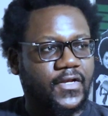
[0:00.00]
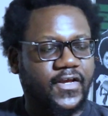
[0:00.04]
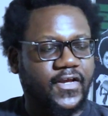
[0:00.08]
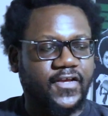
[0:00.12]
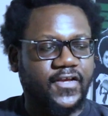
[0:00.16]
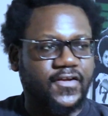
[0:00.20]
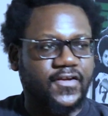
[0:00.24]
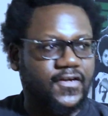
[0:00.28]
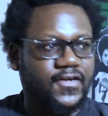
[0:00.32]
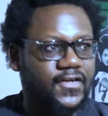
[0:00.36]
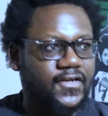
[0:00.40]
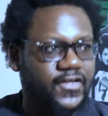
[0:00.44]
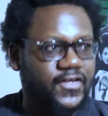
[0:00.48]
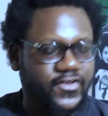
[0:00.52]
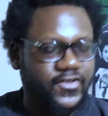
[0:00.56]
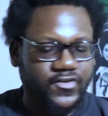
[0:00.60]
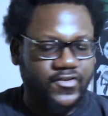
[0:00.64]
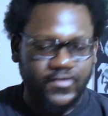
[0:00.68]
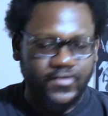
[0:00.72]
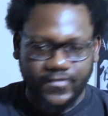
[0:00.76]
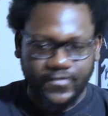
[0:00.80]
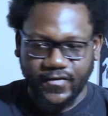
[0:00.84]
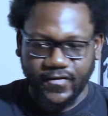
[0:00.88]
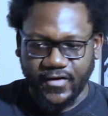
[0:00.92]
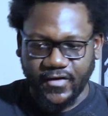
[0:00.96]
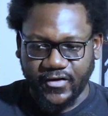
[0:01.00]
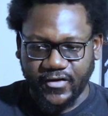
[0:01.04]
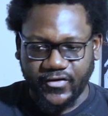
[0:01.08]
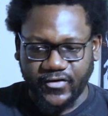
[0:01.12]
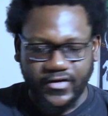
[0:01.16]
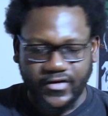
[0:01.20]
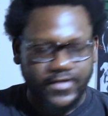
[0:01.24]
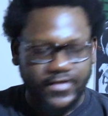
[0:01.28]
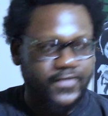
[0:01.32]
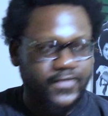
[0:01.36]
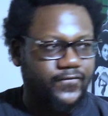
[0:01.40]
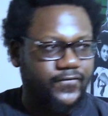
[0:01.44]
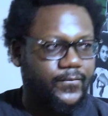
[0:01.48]
Like it unleashed the
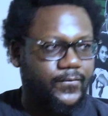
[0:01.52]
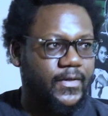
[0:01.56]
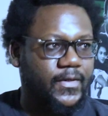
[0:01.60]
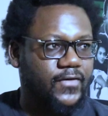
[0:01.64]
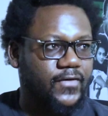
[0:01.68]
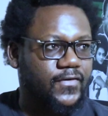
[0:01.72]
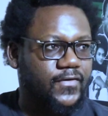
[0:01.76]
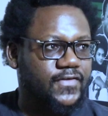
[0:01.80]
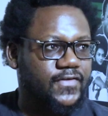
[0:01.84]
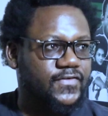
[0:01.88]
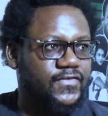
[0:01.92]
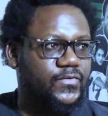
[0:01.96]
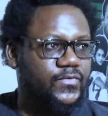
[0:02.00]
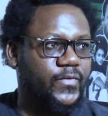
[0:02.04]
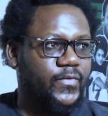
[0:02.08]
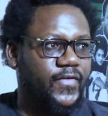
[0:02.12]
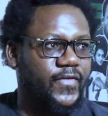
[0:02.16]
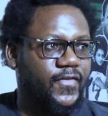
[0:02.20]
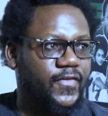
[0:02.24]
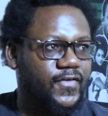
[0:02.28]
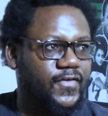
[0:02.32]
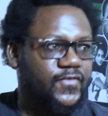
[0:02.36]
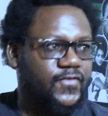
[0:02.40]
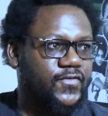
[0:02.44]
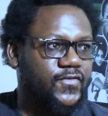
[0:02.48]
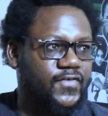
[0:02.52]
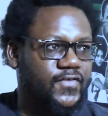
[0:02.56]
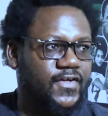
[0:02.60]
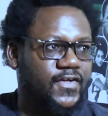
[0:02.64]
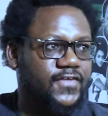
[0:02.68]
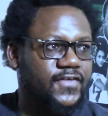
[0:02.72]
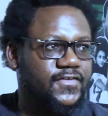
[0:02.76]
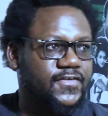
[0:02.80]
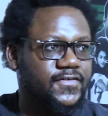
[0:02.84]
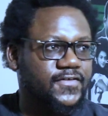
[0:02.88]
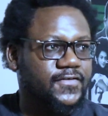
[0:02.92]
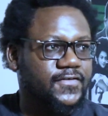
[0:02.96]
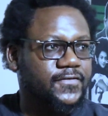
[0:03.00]
creative powers within the society.